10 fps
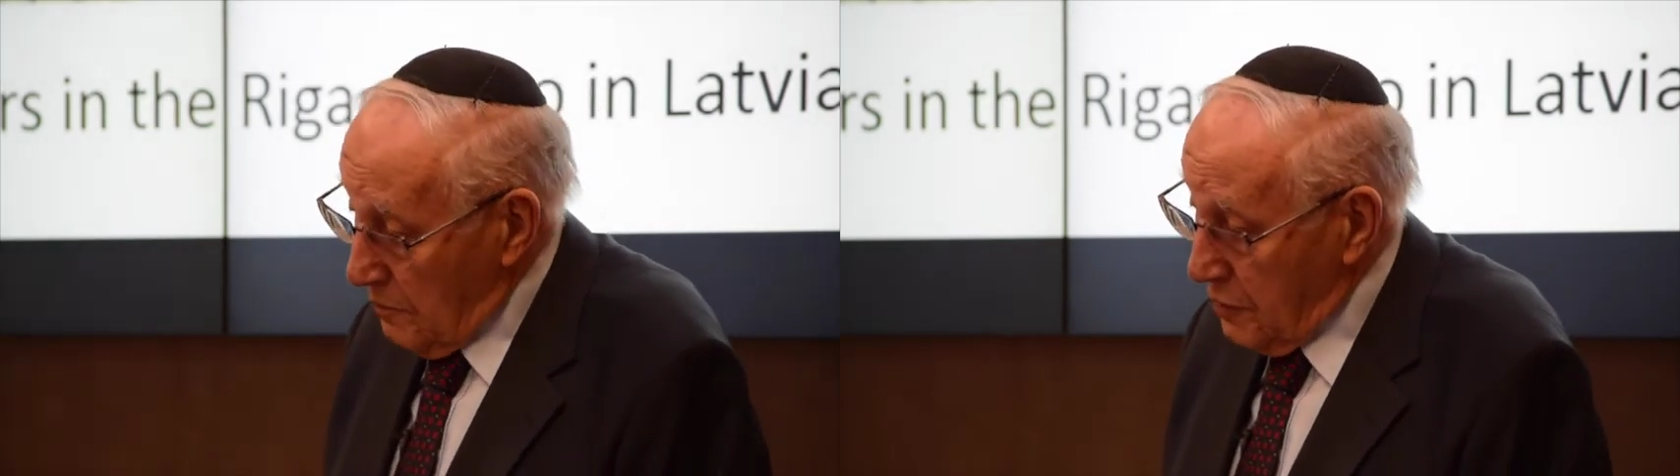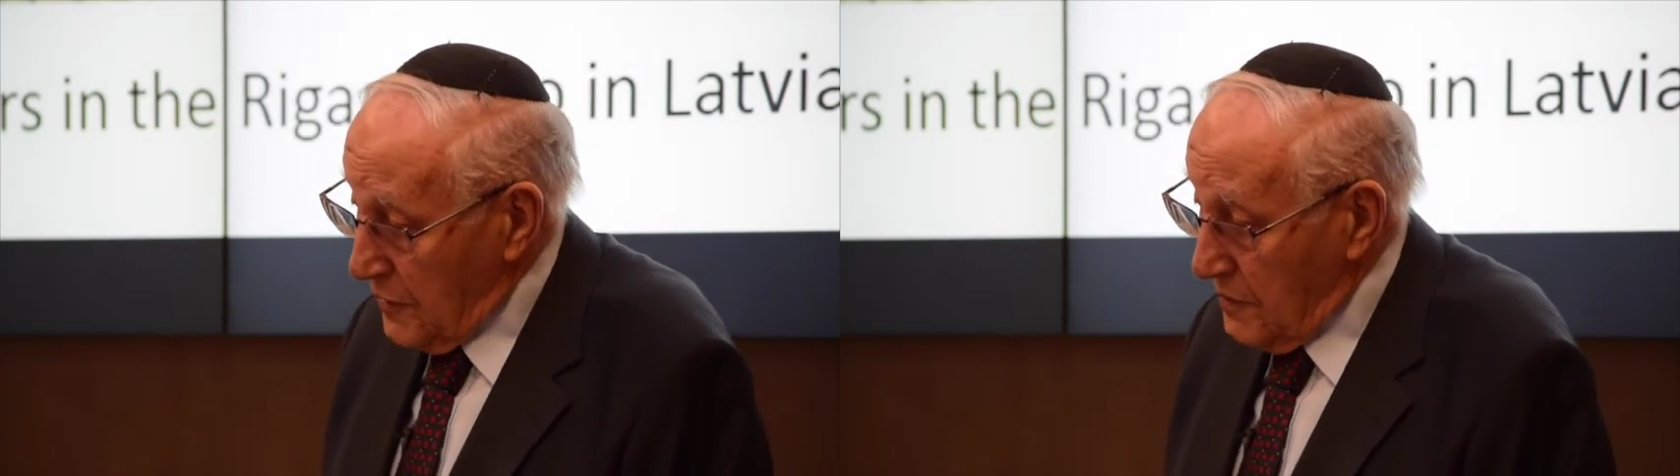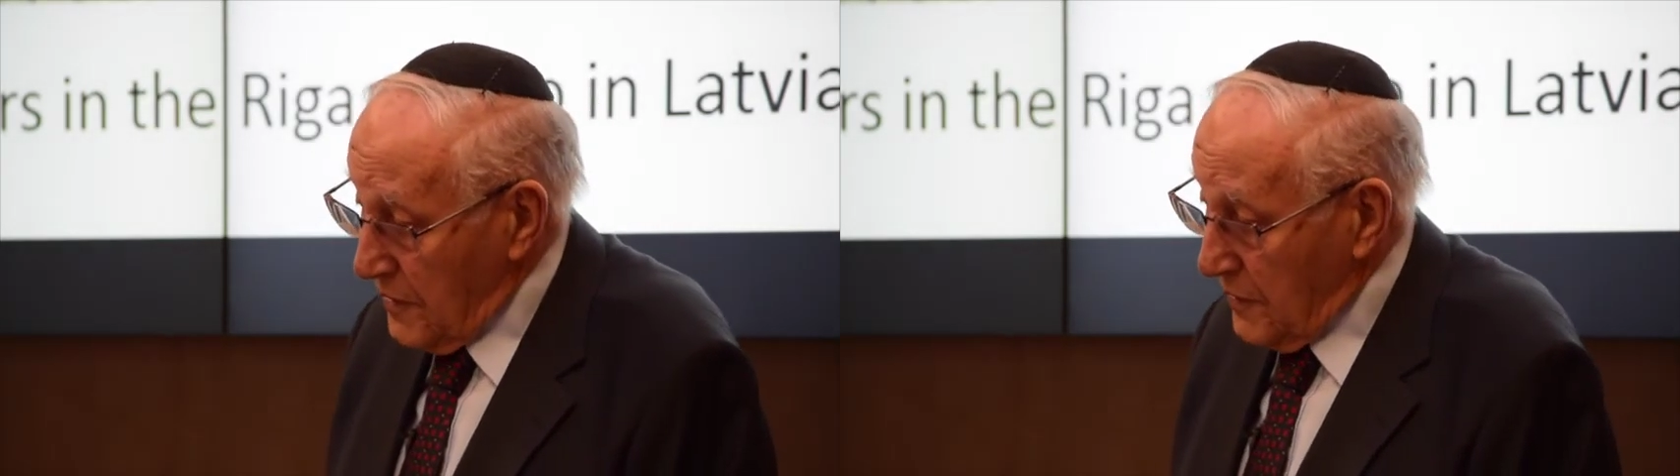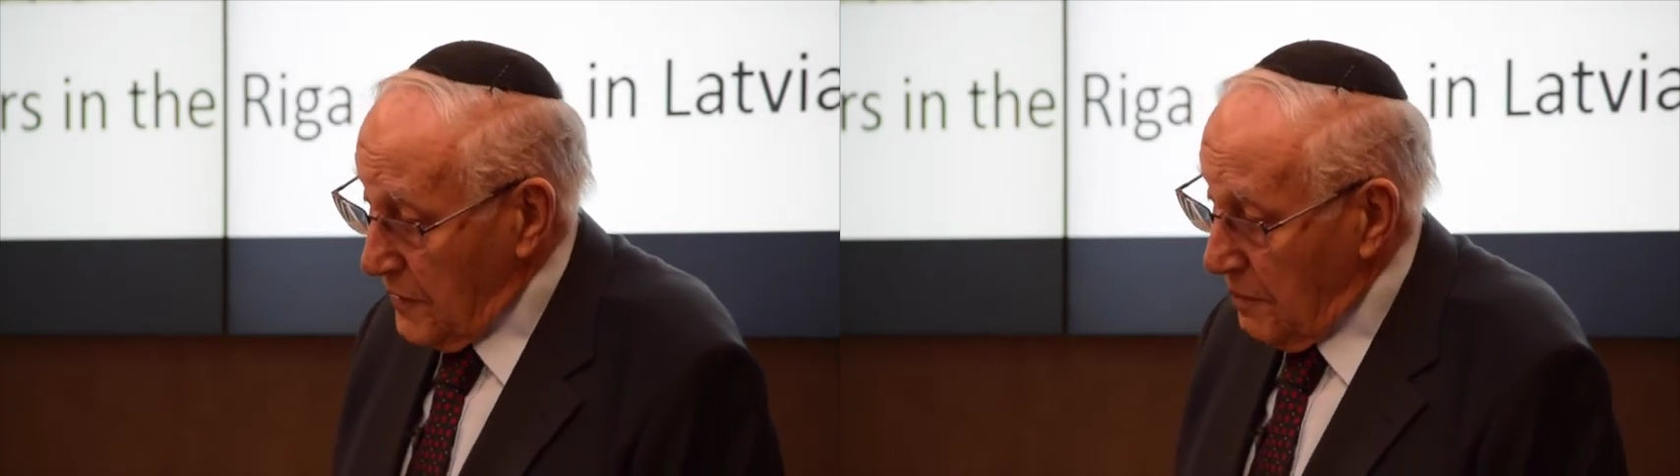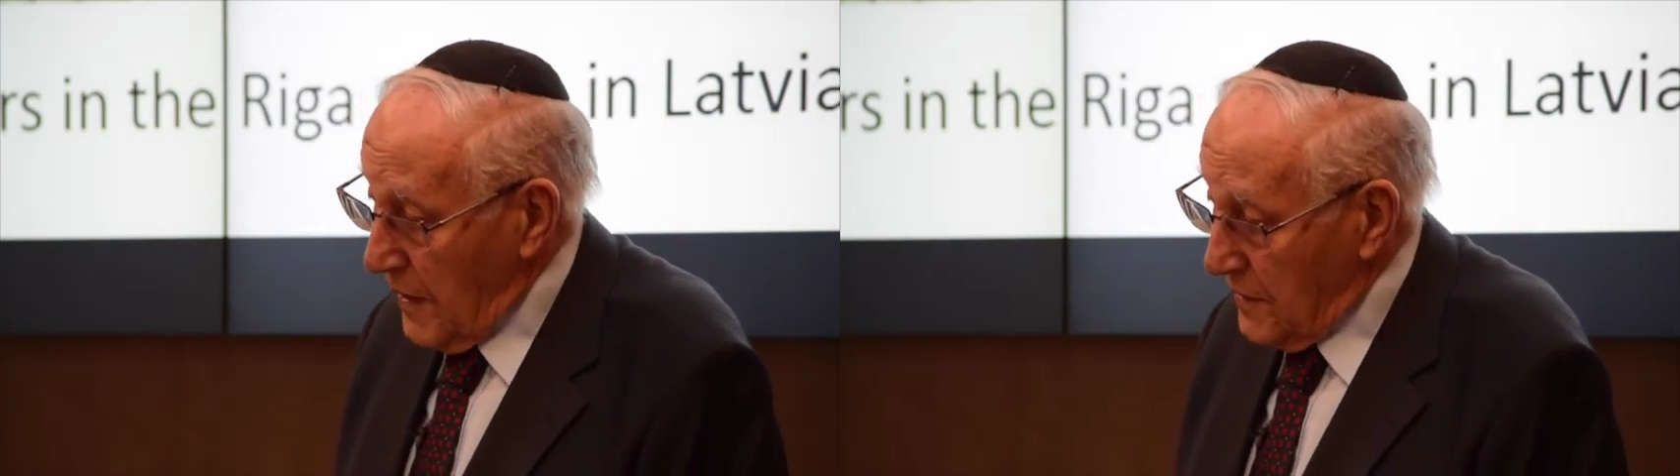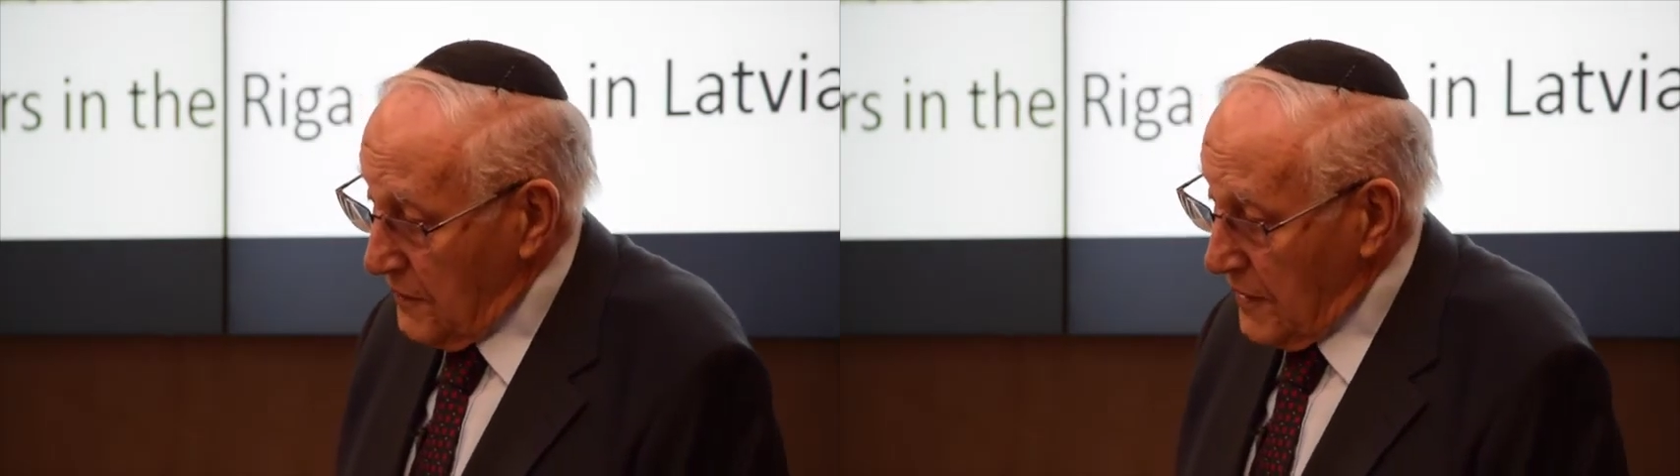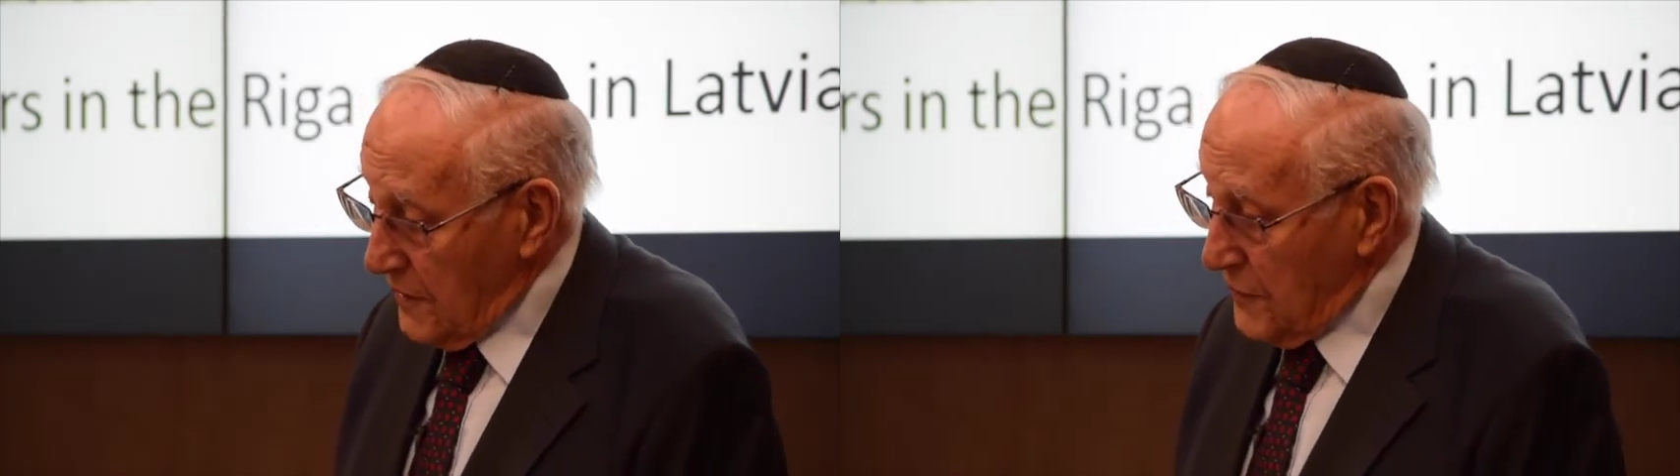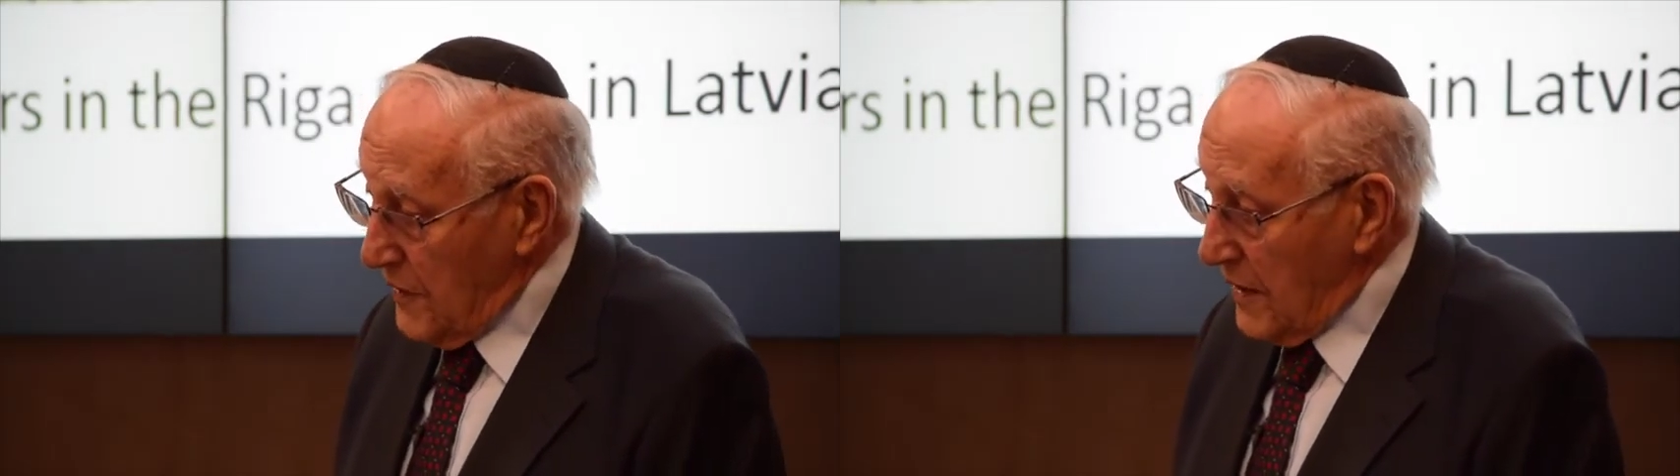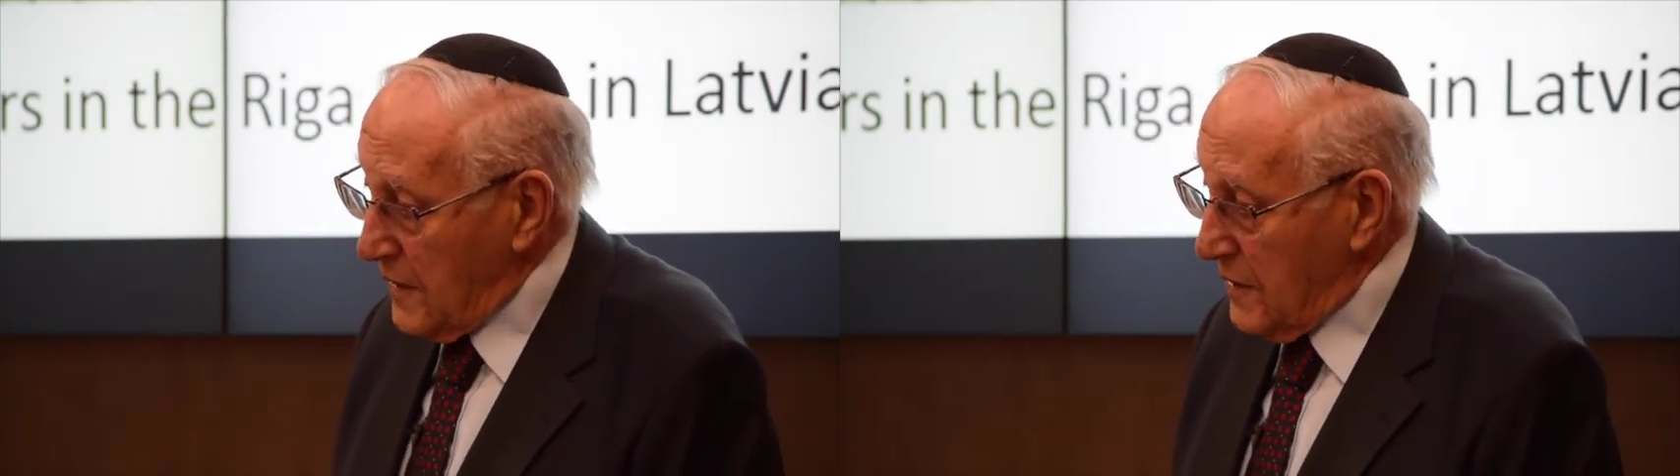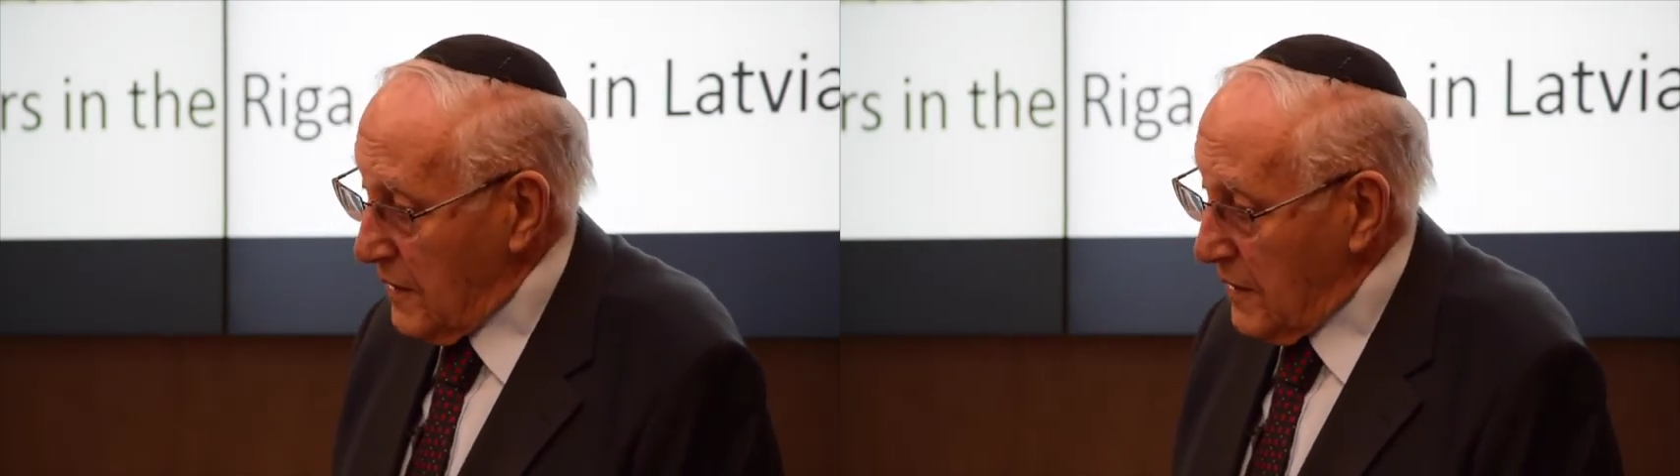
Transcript: put them into the back of their truck